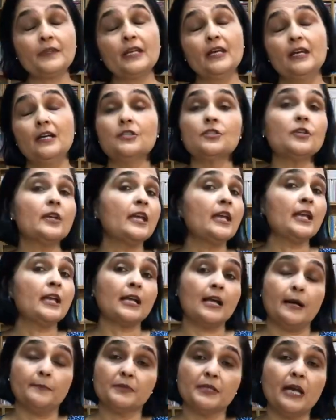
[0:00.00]
So
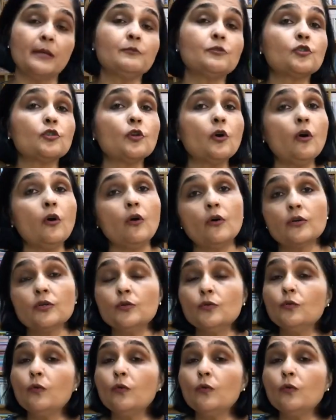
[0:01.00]
hiccups, I'm sure you